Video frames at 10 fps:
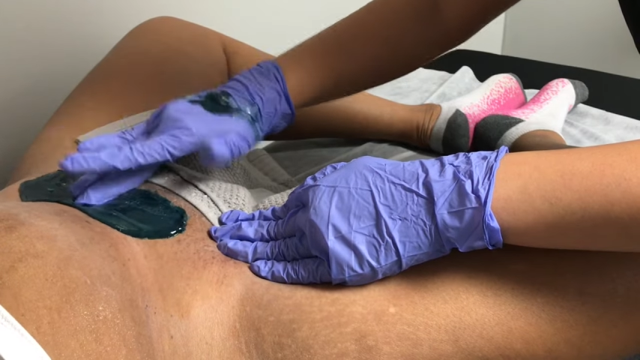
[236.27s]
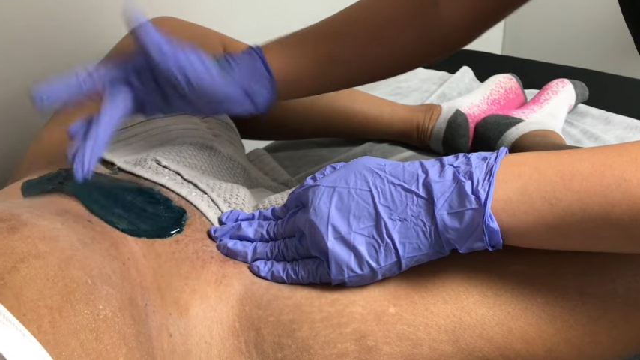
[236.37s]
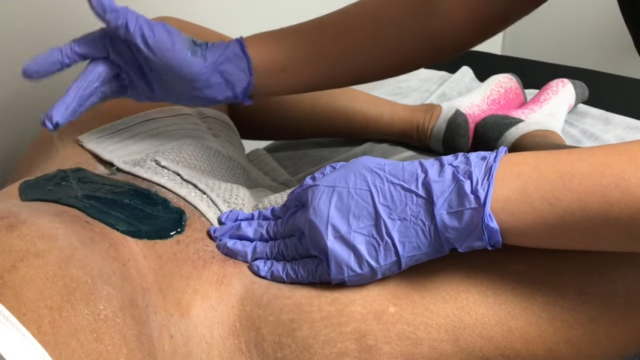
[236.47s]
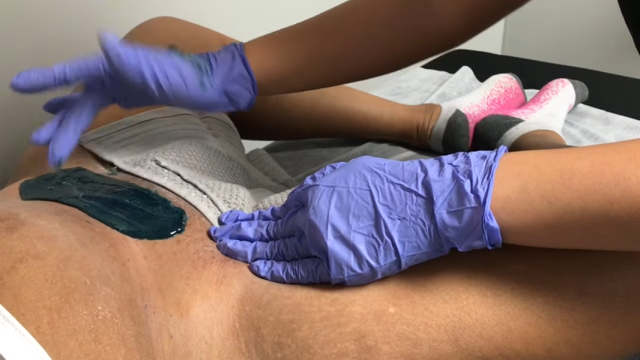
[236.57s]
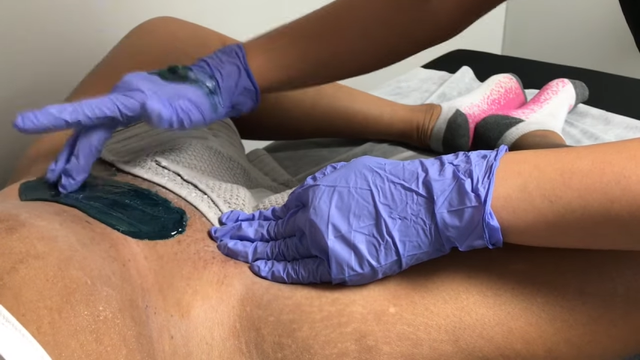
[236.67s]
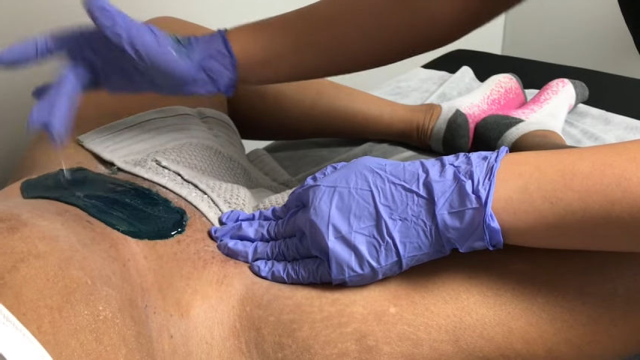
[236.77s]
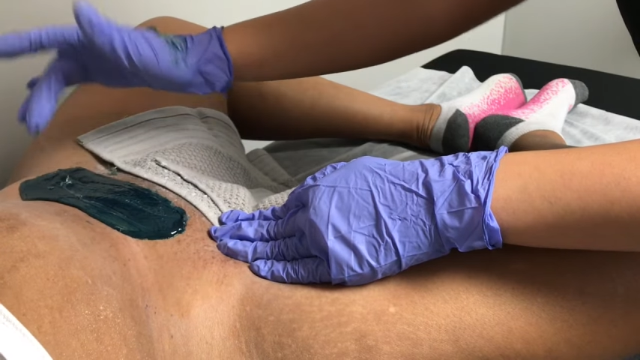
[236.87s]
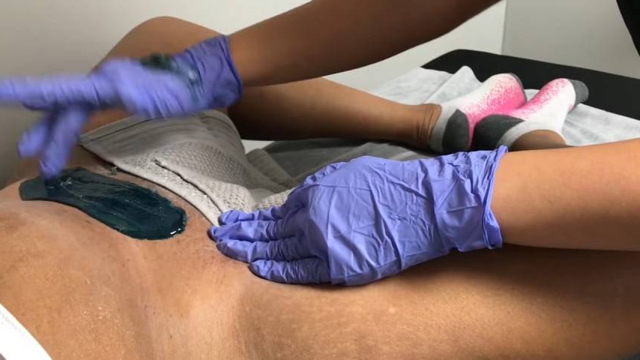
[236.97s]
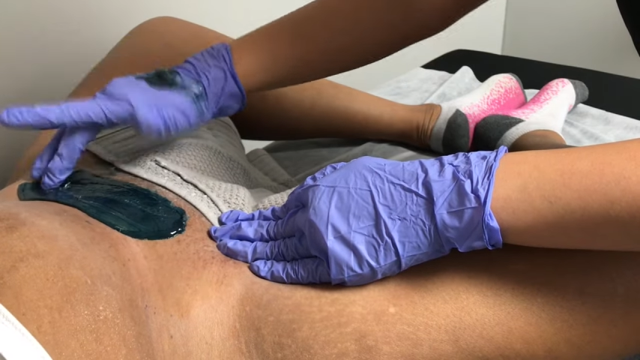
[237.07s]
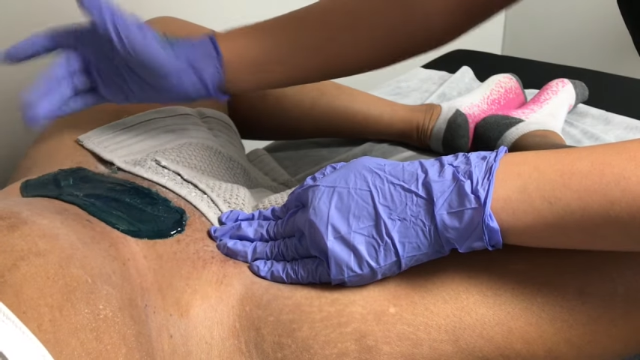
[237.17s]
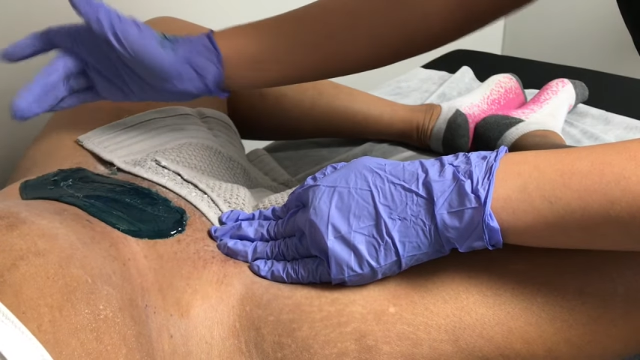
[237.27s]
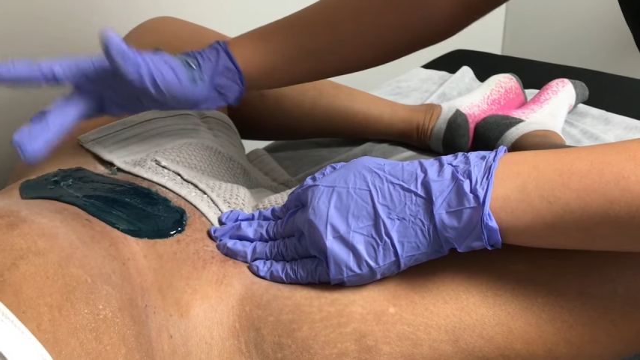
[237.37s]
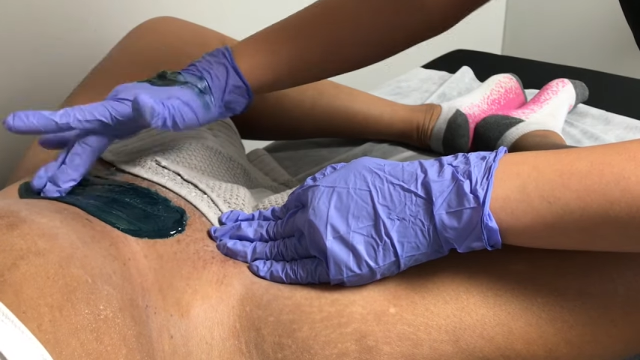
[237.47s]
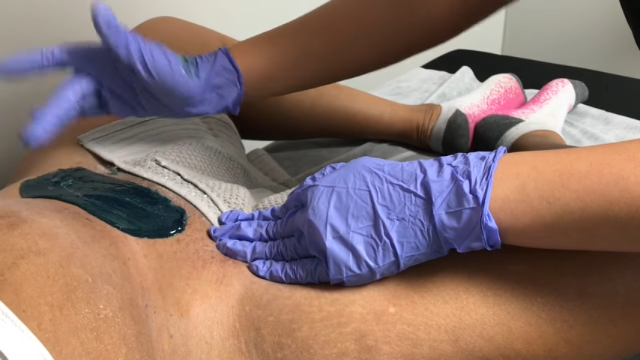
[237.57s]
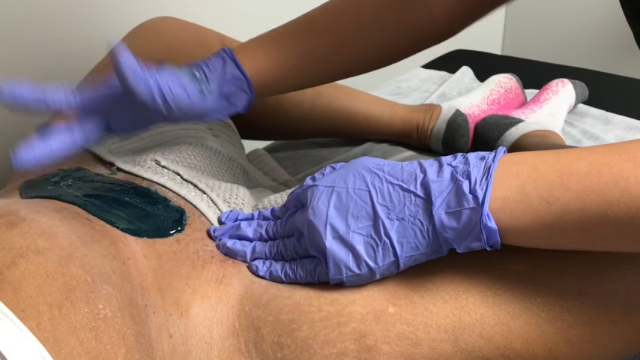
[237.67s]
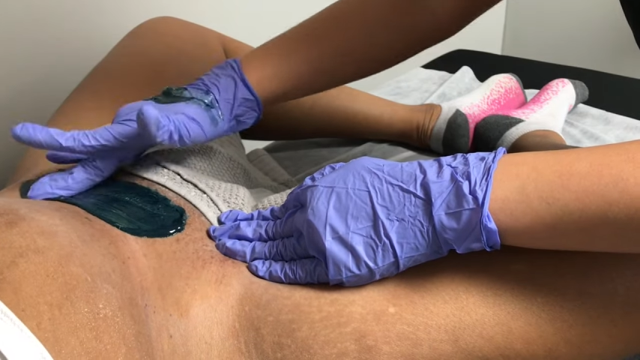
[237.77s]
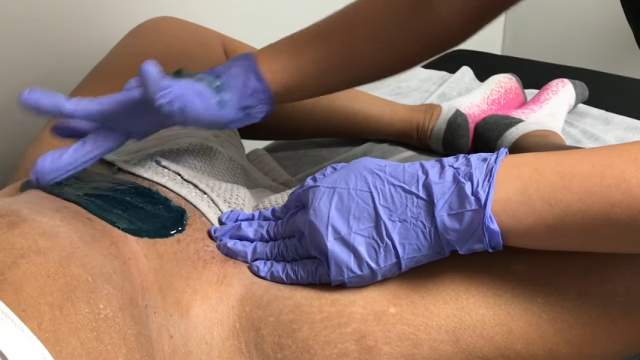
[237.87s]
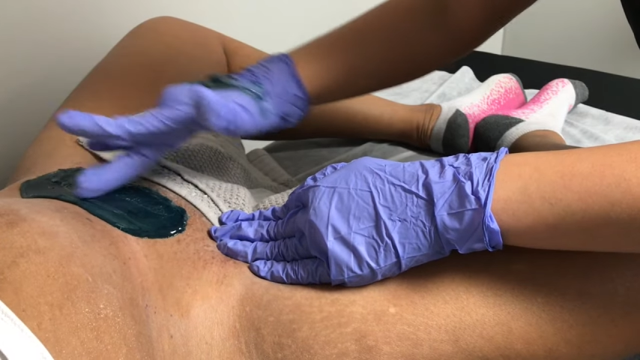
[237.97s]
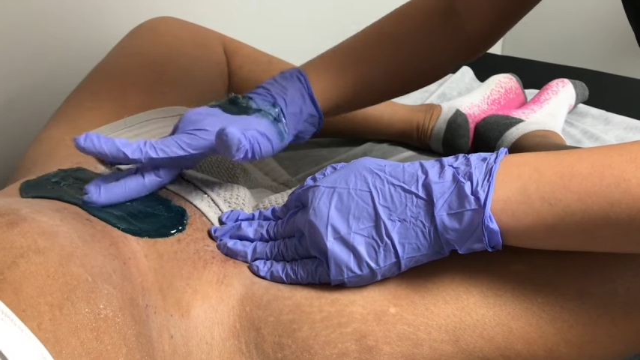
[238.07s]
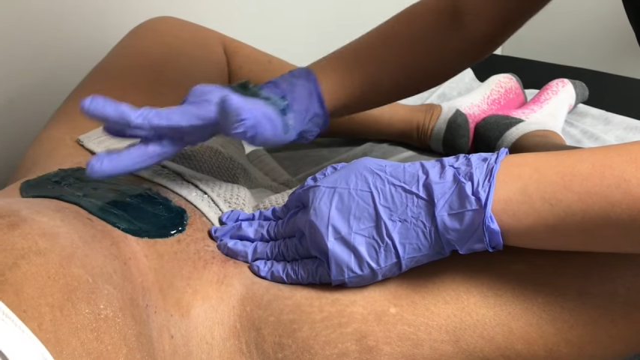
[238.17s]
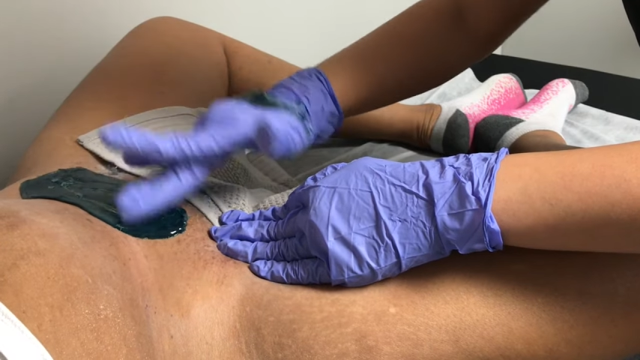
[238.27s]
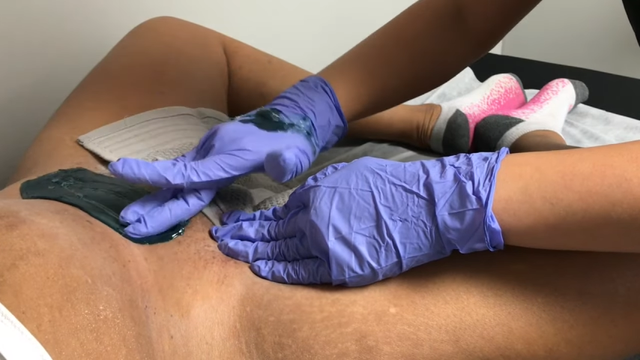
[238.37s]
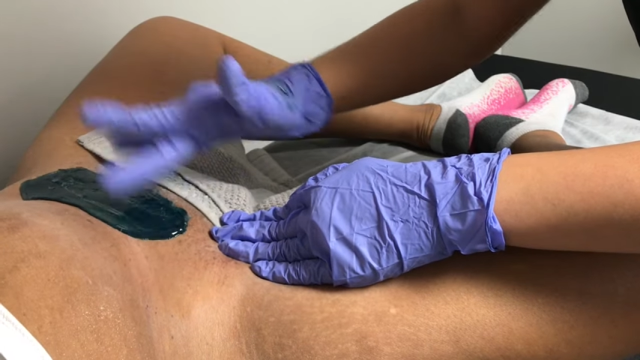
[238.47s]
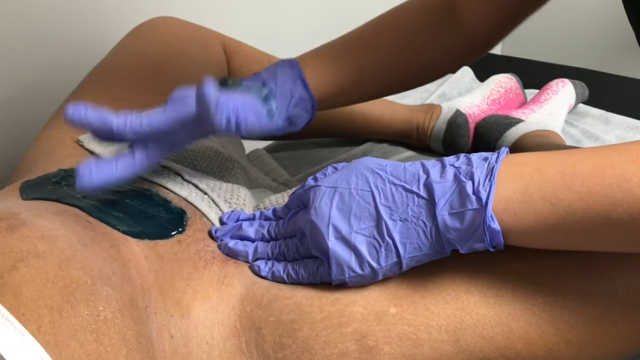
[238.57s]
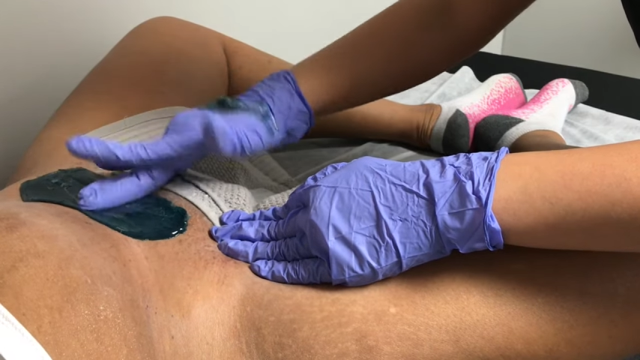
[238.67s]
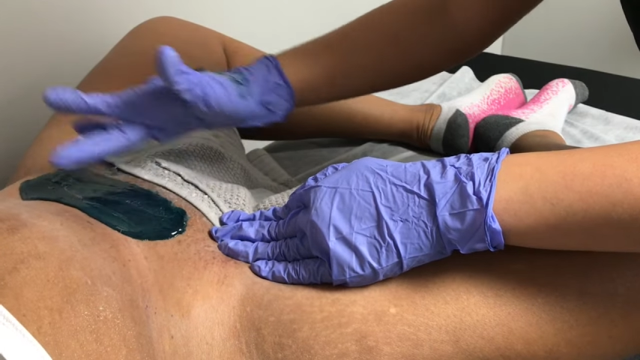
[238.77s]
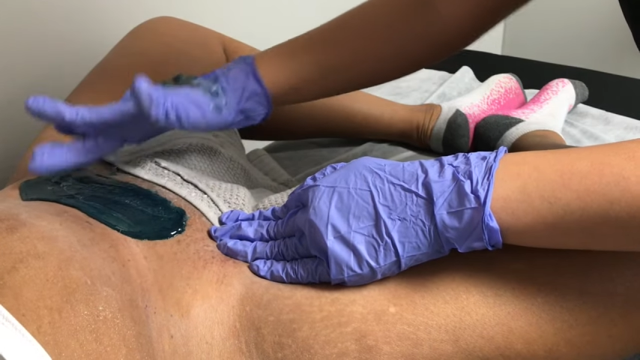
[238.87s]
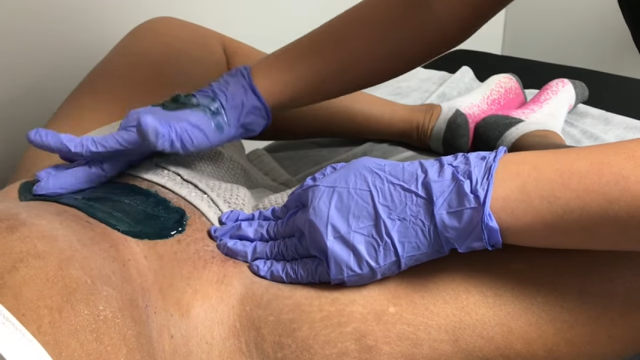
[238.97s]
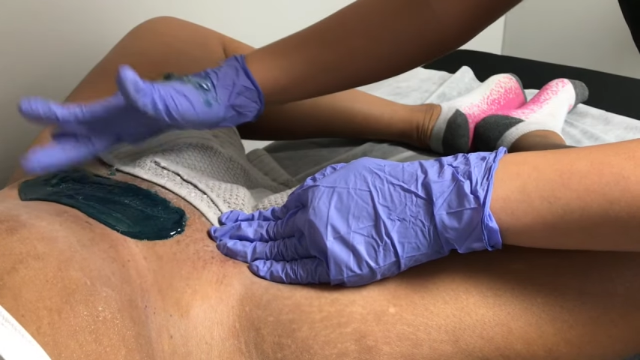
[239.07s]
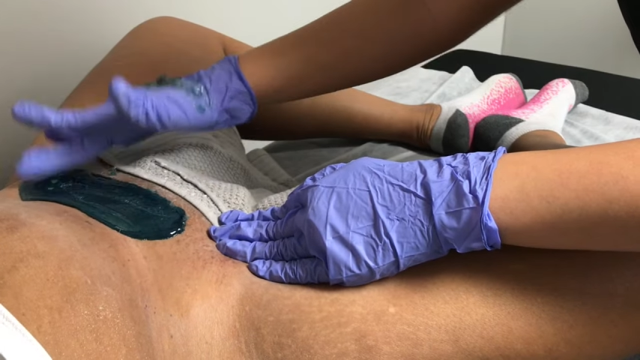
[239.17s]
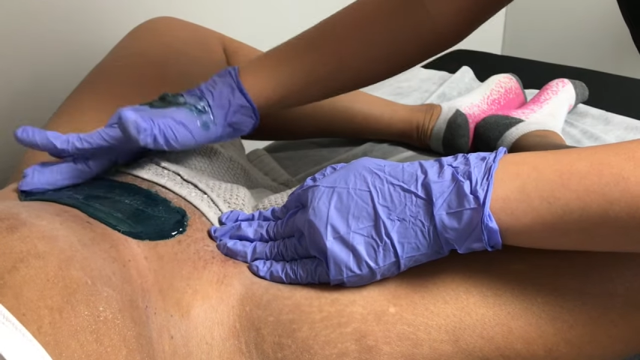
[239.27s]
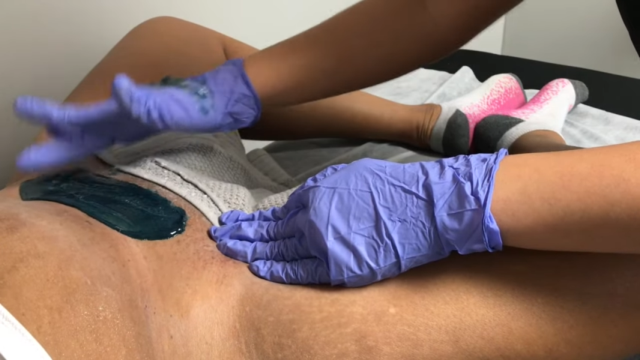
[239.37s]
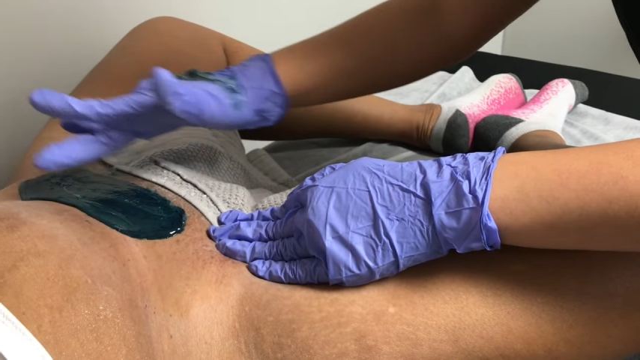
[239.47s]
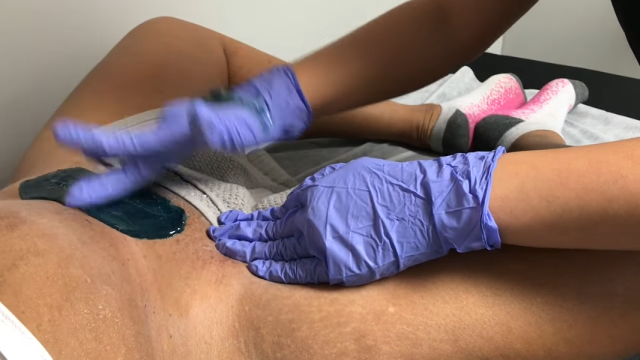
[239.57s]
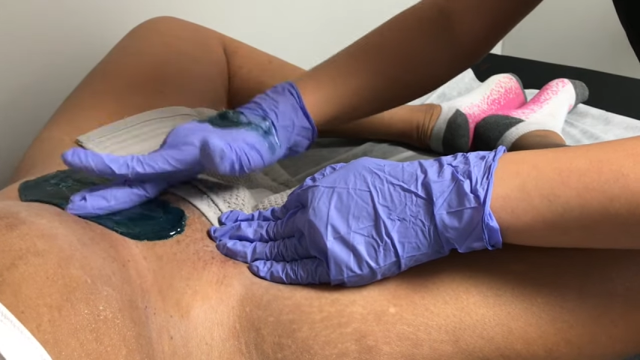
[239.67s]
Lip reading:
No face is visible, so there are no lips to read.